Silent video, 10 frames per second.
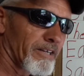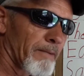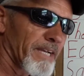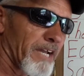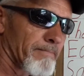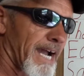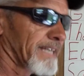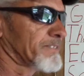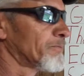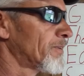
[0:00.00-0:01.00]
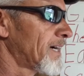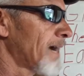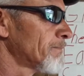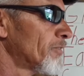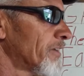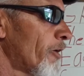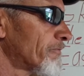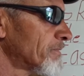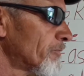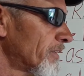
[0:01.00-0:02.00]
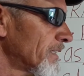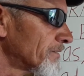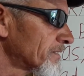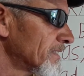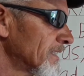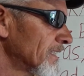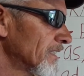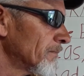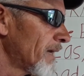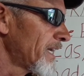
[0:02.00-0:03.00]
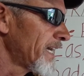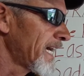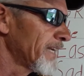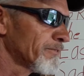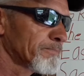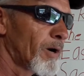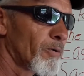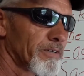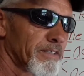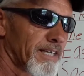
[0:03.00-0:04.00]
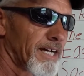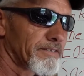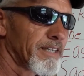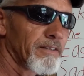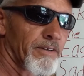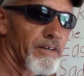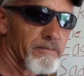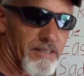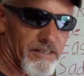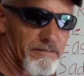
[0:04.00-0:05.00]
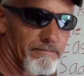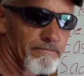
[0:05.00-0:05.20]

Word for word: let me get back to where I'm going off somewhere else. My dad was born in 1931.